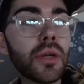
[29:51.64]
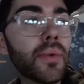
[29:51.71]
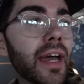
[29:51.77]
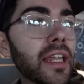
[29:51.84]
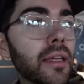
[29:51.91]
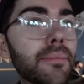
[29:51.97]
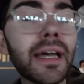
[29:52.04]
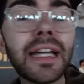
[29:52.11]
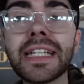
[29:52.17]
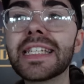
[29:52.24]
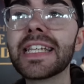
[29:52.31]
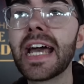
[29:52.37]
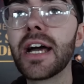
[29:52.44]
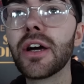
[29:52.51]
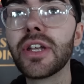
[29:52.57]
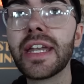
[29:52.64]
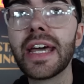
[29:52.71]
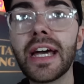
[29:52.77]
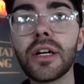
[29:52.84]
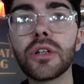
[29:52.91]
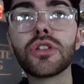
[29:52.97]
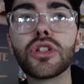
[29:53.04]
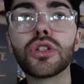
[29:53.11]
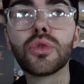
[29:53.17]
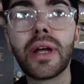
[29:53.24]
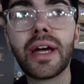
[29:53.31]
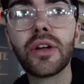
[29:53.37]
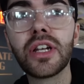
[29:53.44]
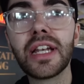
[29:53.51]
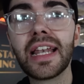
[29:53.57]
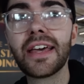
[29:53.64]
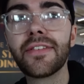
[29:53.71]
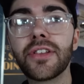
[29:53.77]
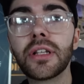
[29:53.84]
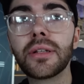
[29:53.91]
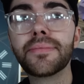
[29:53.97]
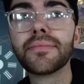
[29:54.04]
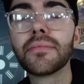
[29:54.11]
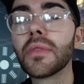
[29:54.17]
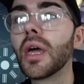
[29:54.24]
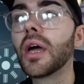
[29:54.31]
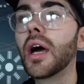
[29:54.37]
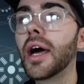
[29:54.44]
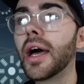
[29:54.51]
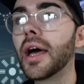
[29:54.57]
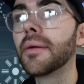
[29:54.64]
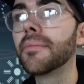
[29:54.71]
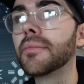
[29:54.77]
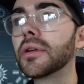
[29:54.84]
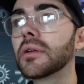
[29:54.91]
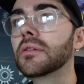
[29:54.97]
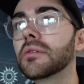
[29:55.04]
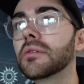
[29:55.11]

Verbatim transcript: So we're heading back down now to ground level. Um,